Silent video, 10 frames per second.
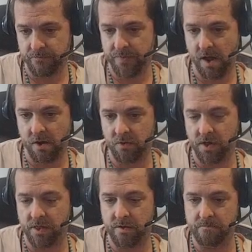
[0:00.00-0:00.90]
Now,
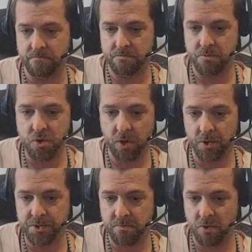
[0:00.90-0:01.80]
the moon glow
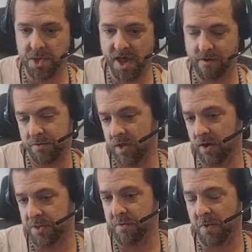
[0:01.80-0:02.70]
is most evident
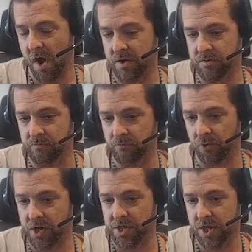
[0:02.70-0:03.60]
on the bottom,
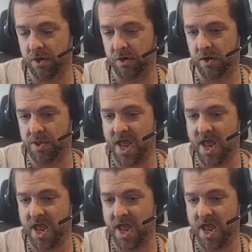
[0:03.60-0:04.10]
right here, on the